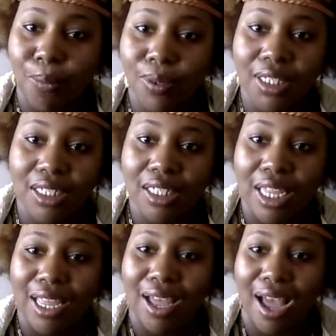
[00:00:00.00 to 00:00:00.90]
with the
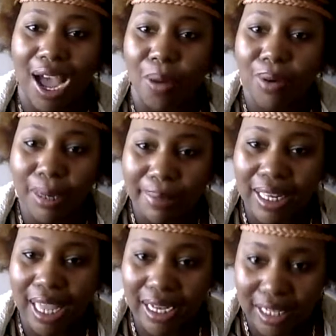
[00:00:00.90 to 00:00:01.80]
I want to
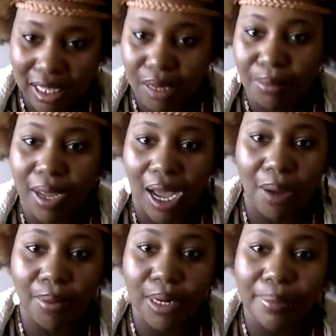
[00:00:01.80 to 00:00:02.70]
be like them, I
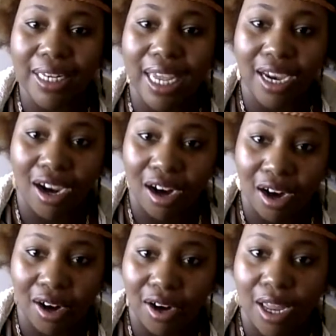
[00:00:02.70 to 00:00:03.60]
want to be like
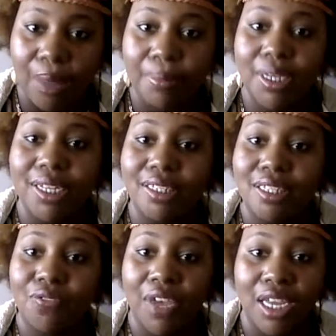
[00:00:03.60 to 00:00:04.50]
her, because
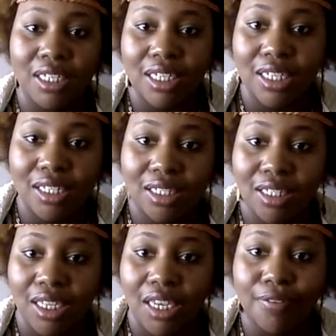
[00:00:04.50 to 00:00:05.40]
the fact
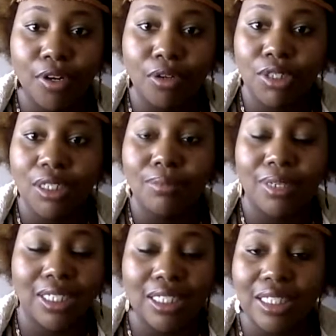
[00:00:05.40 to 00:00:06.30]
is, even though
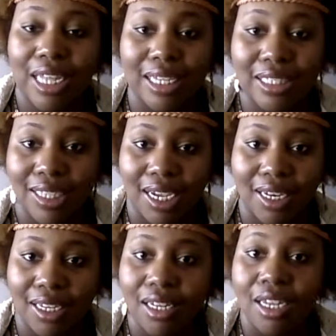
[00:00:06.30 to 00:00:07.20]
she's not
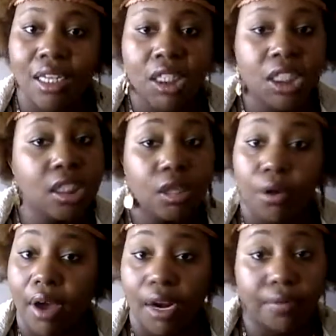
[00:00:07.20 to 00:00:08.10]
saying it, she still
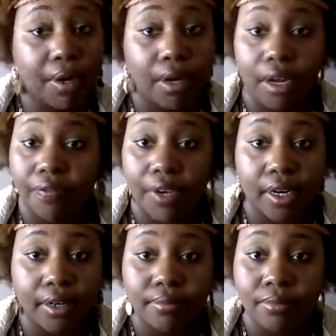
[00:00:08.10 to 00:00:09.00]
don't got a ring on her
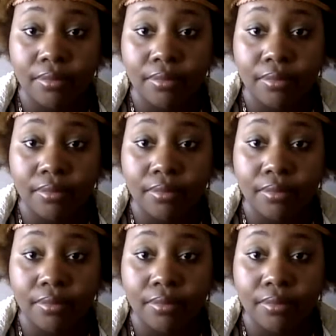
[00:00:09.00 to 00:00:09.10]
finger.